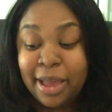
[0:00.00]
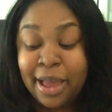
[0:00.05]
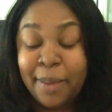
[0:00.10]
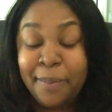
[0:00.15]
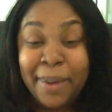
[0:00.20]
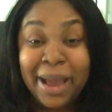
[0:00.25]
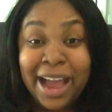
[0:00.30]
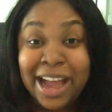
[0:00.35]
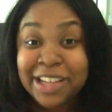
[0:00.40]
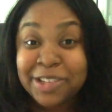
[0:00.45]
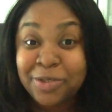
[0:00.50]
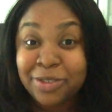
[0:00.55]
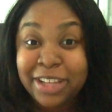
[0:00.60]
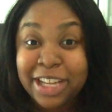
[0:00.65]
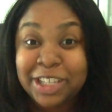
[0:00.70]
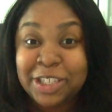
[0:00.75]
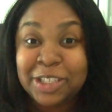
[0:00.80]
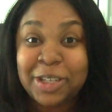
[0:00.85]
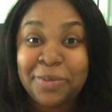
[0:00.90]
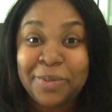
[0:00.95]
a past
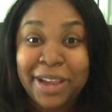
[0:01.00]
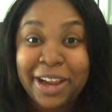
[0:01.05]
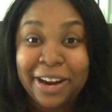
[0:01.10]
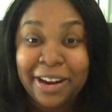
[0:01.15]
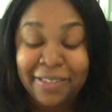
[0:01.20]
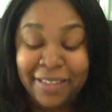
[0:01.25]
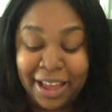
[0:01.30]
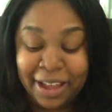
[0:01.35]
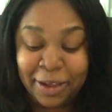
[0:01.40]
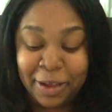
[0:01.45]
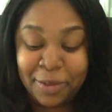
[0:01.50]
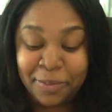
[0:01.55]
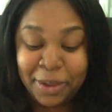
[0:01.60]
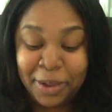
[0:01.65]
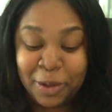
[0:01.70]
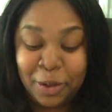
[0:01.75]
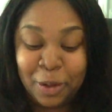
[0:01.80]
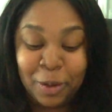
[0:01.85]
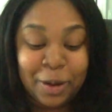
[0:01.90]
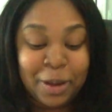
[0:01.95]
relationship here, and that could
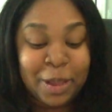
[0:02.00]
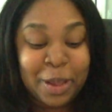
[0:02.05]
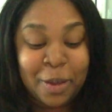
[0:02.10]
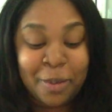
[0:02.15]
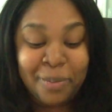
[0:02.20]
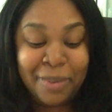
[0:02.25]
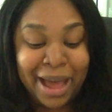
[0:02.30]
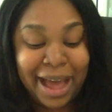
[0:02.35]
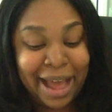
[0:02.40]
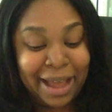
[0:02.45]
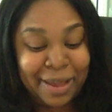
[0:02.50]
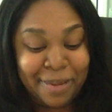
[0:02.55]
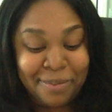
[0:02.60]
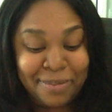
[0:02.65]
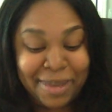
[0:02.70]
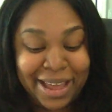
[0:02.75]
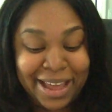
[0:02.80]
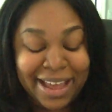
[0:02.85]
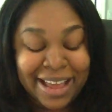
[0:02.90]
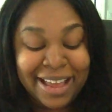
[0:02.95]
be holding you back a
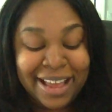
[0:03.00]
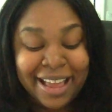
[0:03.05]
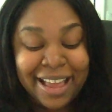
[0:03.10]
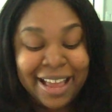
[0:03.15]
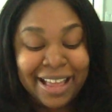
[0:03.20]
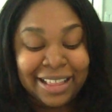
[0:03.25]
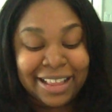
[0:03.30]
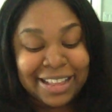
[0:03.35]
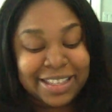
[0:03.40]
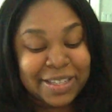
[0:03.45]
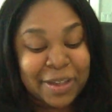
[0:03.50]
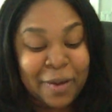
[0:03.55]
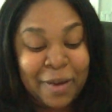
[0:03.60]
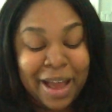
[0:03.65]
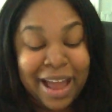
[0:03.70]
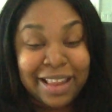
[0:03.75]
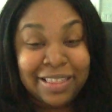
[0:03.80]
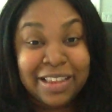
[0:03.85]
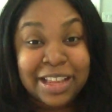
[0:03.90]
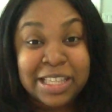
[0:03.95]
bit. Let's go
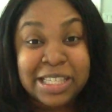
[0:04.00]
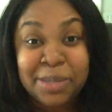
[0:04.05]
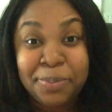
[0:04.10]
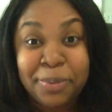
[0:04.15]
ahead and let's